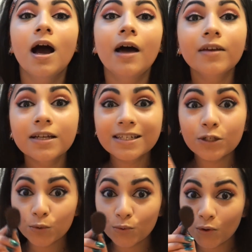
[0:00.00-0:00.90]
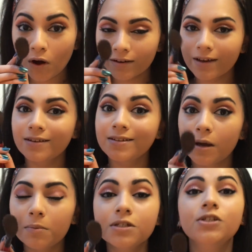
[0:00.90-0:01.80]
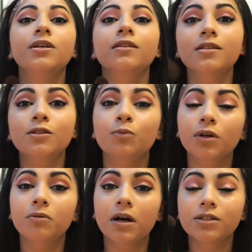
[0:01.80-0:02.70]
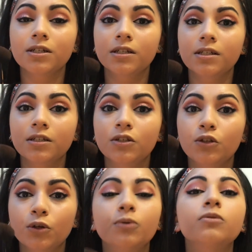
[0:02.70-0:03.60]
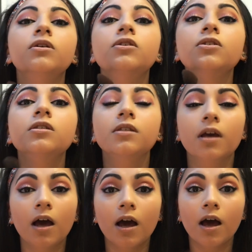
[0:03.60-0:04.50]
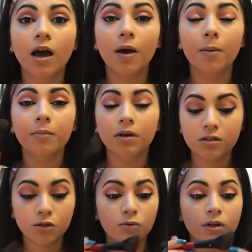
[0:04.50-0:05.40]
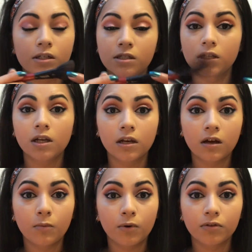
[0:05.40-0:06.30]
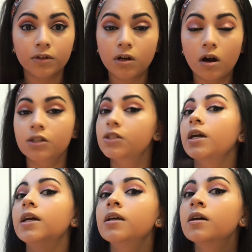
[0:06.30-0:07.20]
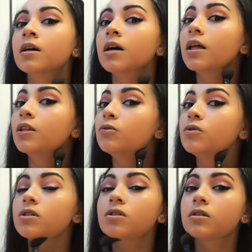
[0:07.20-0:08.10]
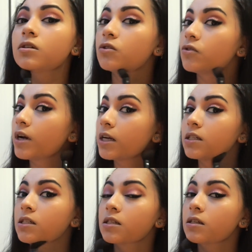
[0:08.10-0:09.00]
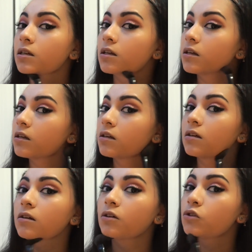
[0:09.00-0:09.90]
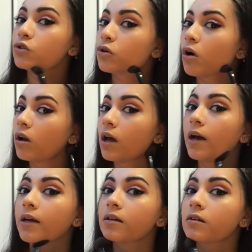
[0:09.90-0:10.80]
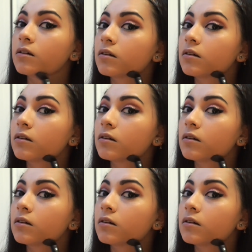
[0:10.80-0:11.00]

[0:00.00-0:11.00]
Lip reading: And then to not get a double chin, this is what you actually need to do. Just so still we're on the dark shade, and you just trace your jawline.